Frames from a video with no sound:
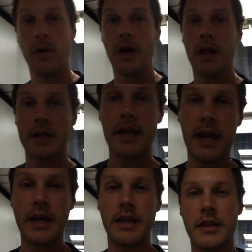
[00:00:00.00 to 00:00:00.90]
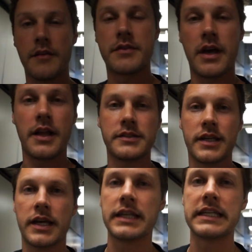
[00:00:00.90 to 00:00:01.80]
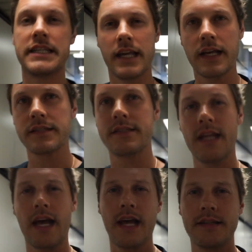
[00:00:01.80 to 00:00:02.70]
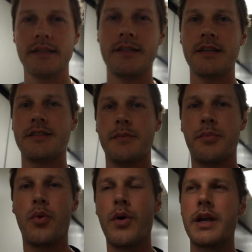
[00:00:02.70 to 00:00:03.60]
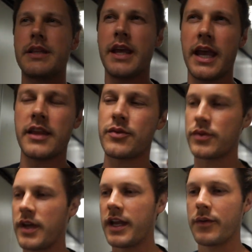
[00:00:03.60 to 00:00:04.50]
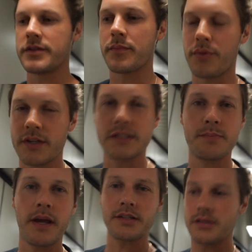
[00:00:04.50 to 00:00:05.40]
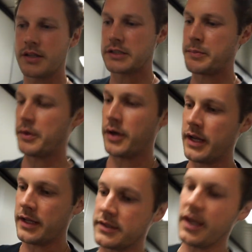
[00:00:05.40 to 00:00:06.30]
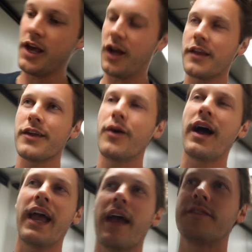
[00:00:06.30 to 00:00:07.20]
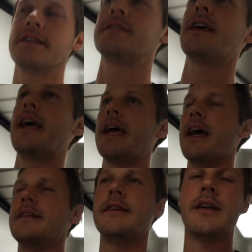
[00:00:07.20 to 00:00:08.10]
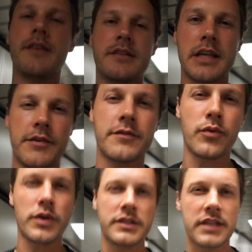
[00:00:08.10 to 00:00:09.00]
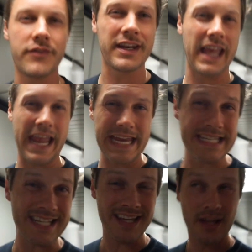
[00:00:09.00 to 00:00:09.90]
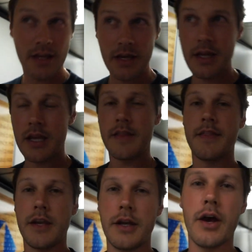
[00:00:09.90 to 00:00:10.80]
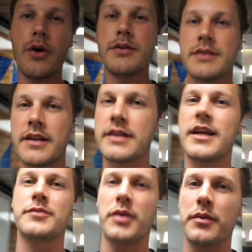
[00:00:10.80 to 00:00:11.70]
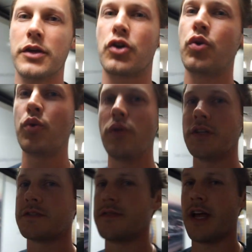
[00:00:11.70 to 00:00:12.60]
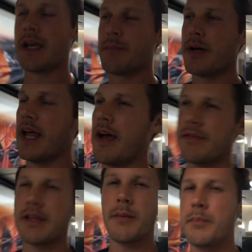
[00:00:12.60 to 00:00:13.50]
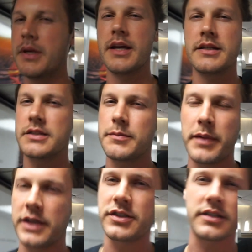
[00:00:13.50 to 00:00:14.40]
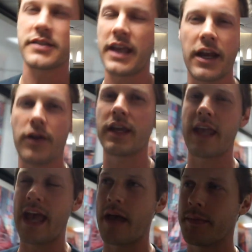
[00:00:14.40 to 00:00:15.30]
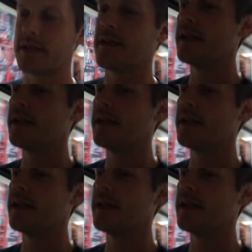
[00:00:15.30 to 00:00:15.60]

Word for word: Well, again, Lufthansa does not disappoint. The A380 was a pretty special experience. Although I have to say, I did it on the 747-8 in the nose. And I think that's probably the coolest flight, but having that big, spacious, airy cabin